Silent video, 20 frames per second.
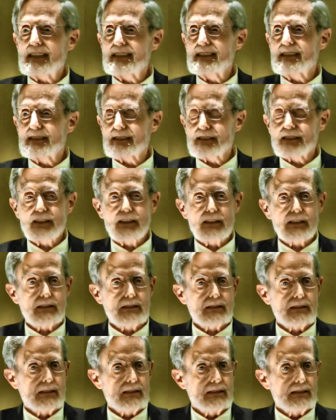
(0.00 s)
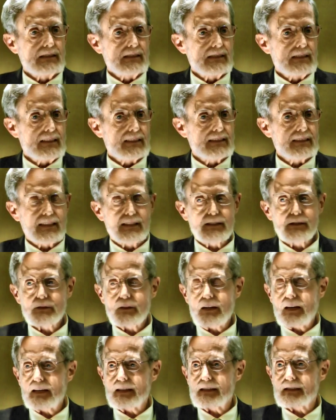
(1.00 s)
in the Son it's in
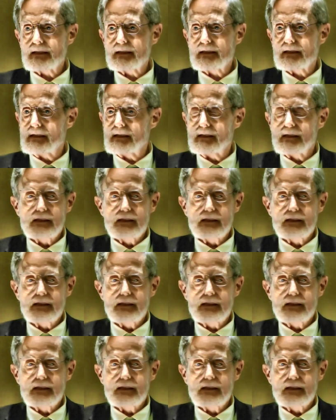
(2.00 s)
Christ.